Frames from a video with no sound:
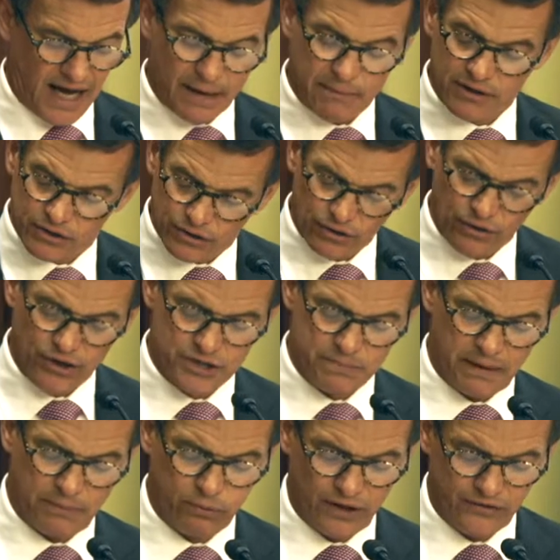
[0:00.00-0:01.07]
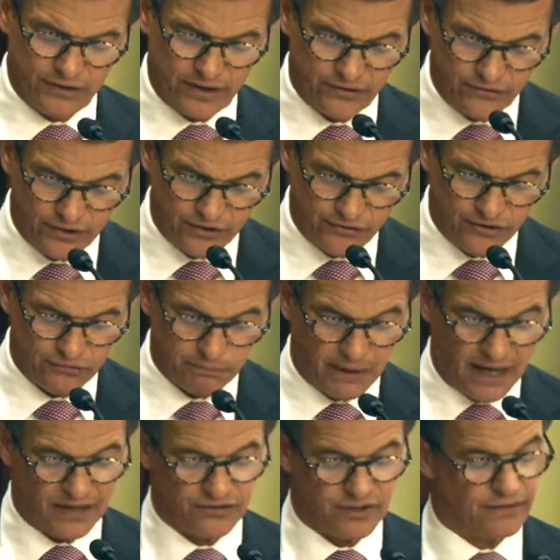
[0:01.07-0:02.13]
I'm encouraged by President Sisi's
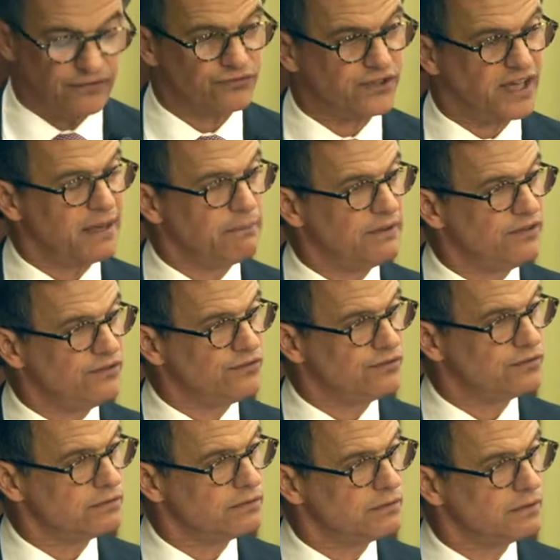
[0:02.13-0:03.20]
positive statements,